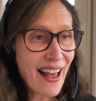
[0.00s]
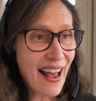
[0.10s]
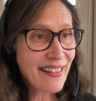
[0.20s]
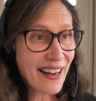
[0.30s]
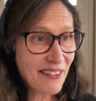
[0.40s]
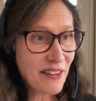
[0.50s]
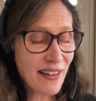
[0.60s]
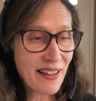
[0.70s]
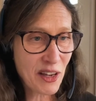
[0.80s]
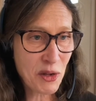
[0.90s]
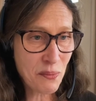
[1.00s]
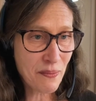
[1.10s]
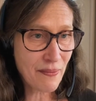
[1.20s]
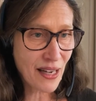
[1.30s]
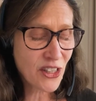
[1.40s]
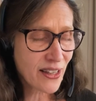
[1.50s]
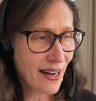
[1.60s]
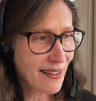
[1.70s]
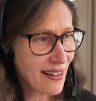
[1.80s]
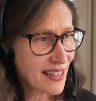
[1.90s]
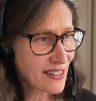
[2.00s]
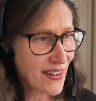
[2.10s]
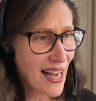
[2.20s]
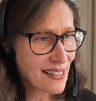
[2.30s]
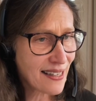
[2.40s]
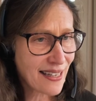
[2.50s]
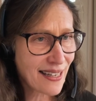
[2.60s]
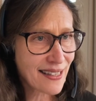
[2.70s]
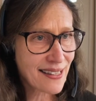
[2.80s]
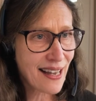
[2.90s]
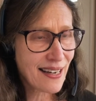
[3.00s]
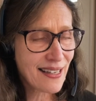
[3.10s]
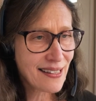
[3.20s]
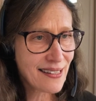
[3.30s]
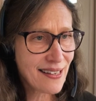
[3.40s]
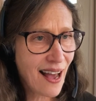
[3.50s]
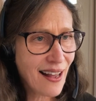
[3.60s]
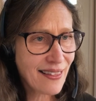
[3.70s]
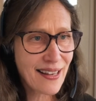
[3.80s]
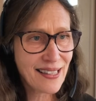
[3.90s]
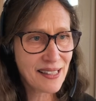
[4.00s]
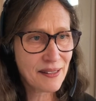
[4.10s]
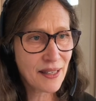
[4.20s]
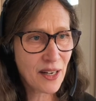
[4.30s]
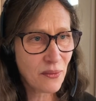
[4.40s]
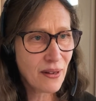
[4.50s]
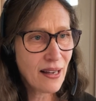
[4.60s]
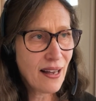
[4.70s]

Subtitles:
And the other thing that you mentioned that I think is fascinating is that it's not this, you know,